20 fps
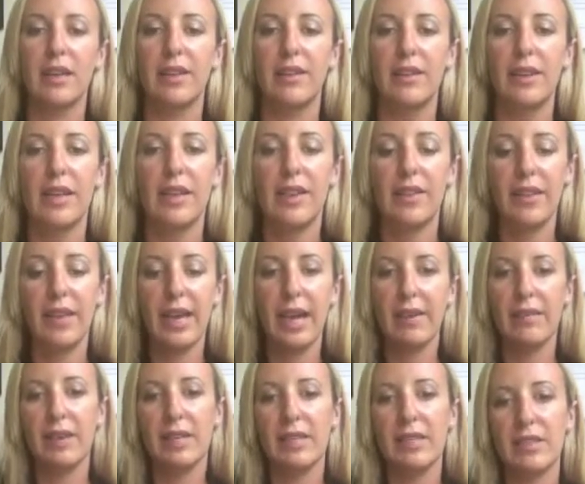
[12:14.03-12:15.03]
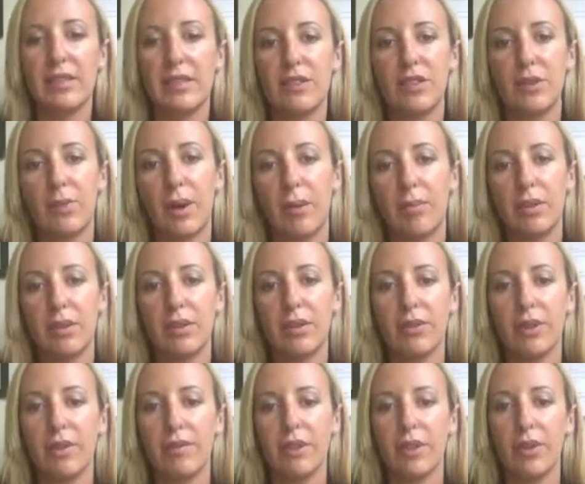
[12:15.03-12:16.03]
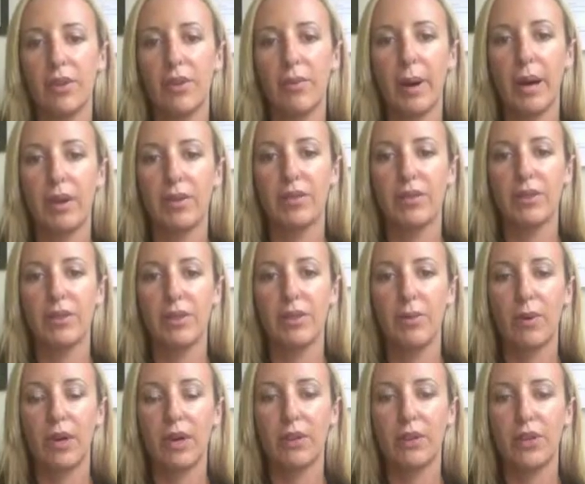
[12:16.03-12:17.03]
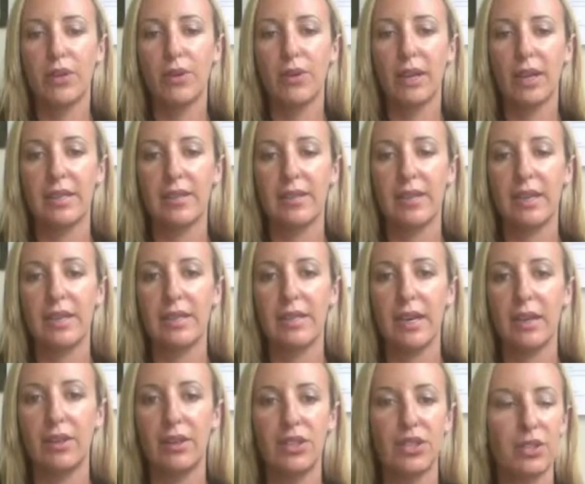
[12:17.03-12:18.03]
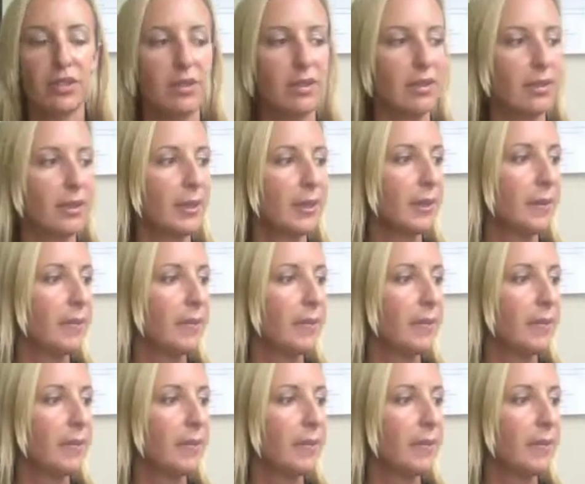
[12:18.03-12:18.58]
and they have ideas you probably don't even know about, so you want to utilize that intelligence.